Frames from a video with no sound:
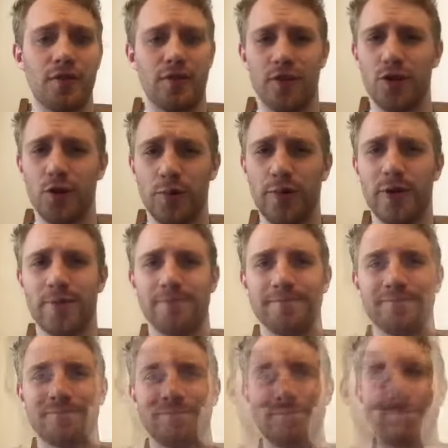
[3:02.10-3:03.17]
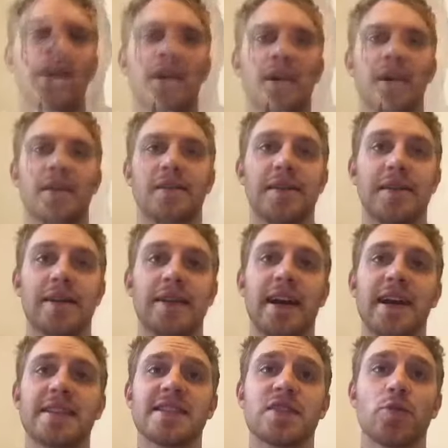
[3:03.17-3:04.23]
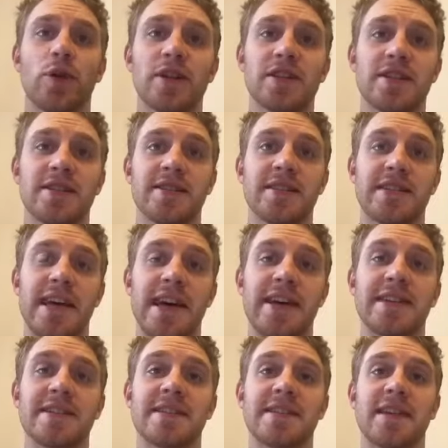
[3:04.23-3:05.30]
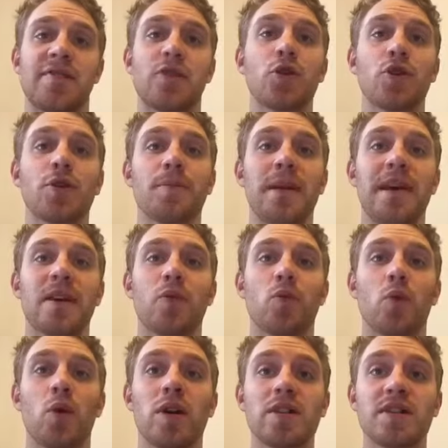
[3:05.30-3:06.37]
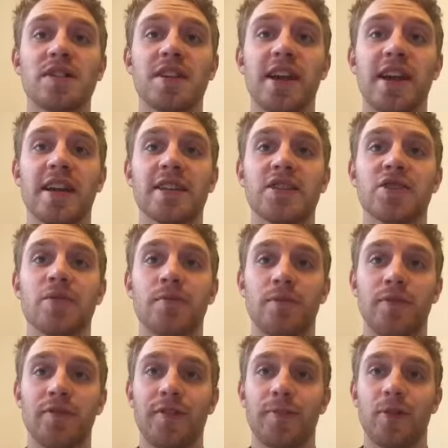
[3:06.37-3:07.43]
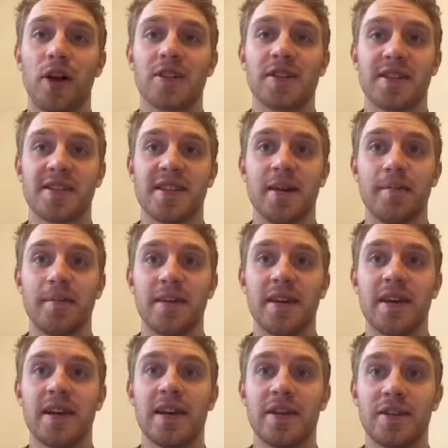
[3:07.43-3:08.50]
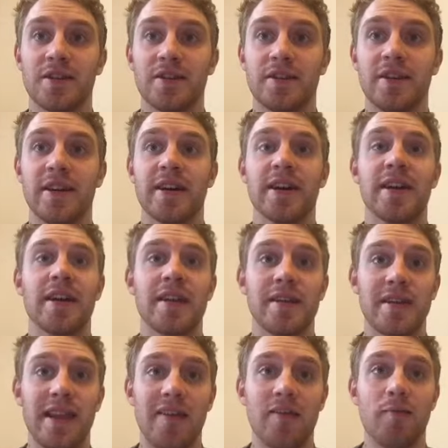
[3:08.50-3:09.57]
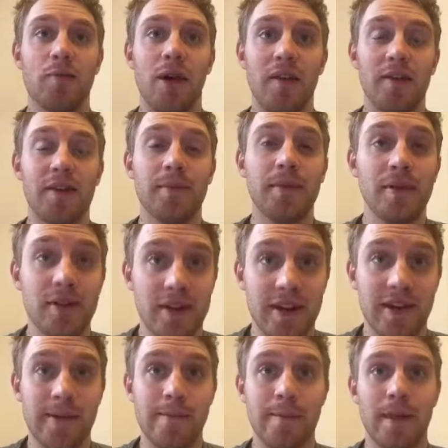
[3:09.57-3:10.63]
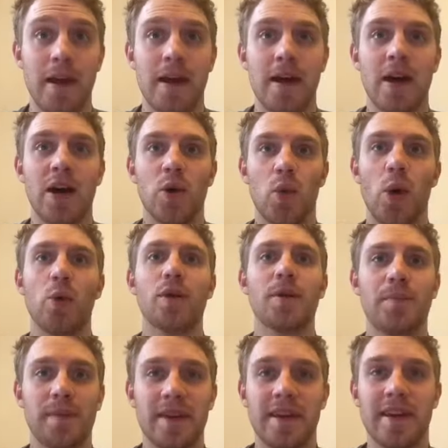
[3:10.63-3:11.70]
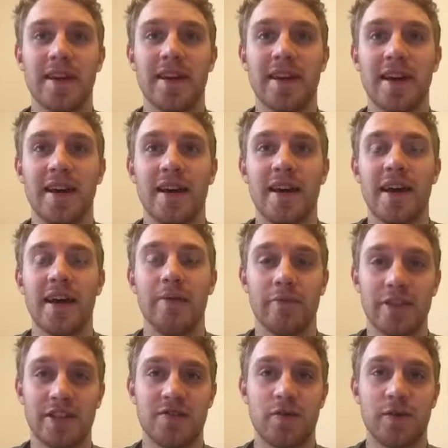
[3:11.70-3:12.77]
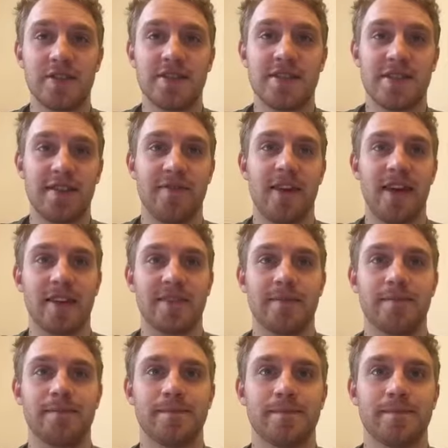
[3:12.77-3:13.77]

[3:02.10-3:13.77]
Uber. The next question says, if you could make one change to improve your project's company industry level profitability, what would it be and which force does it affect?